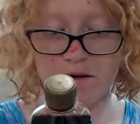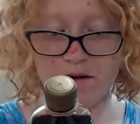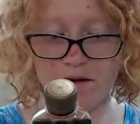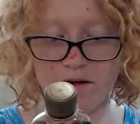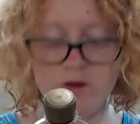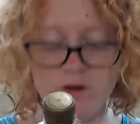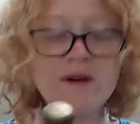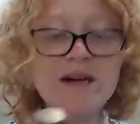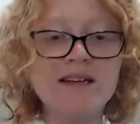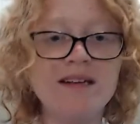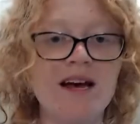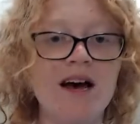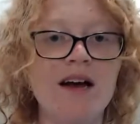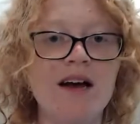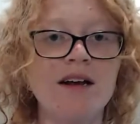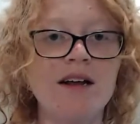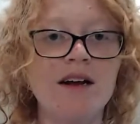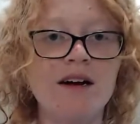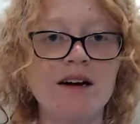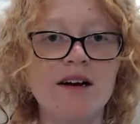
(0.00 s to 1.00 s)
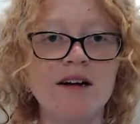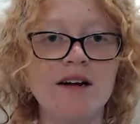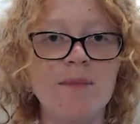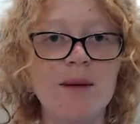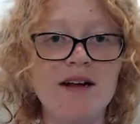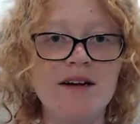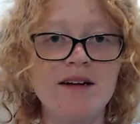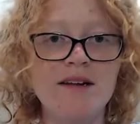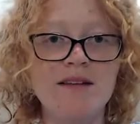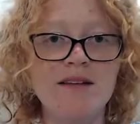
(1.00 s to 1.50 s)
Yucatan
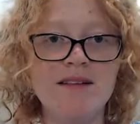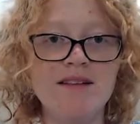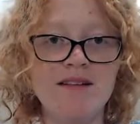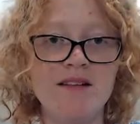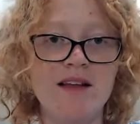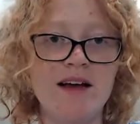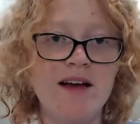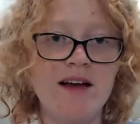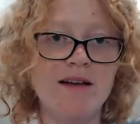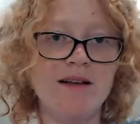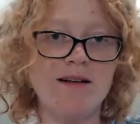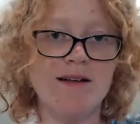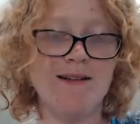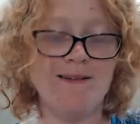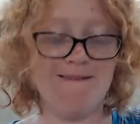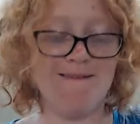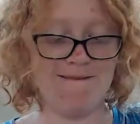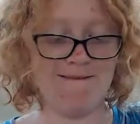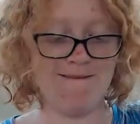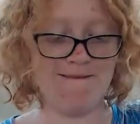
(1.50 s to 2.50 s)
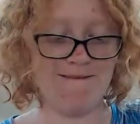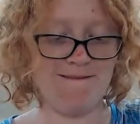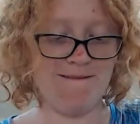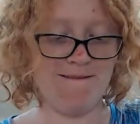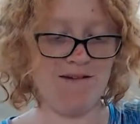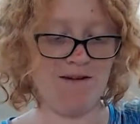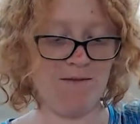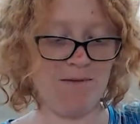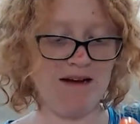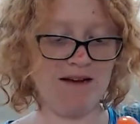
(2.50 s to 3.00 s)
Peninsula
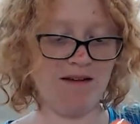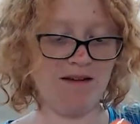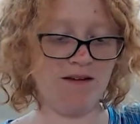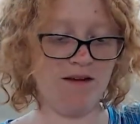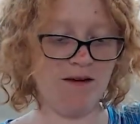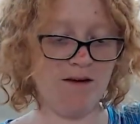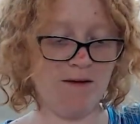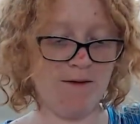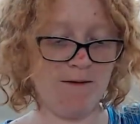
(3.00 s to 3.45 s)
of Mexico.